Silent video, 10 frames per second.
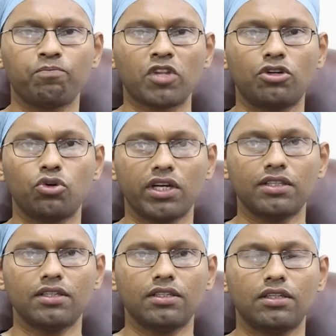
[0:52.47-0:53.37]
Together,
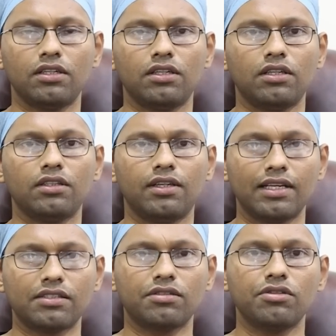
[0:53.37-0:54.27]
uh, the
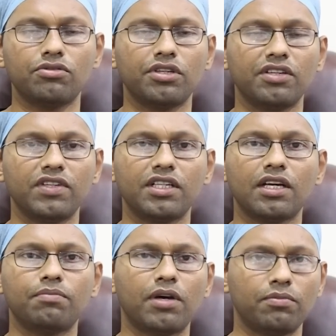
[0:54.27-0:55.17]
deaths due to D V T and
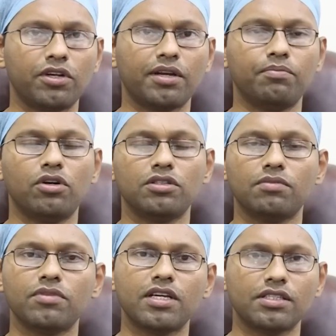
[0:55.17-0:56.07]
pulmonary embolism
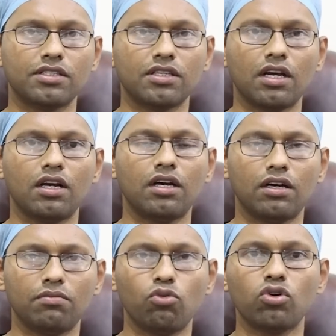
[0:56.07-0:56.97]
is uh,
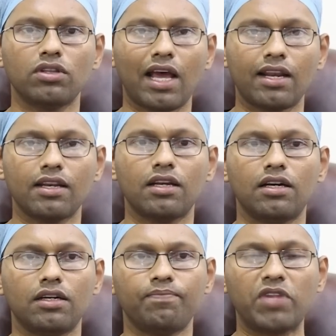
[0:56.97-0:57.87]
more than
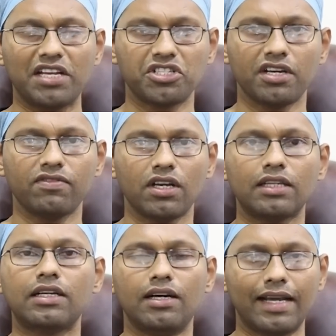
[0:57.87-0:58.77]
uh, H I V and
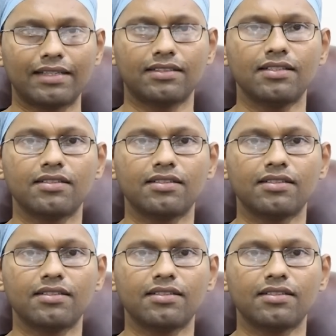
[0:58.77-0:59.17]
car accidents in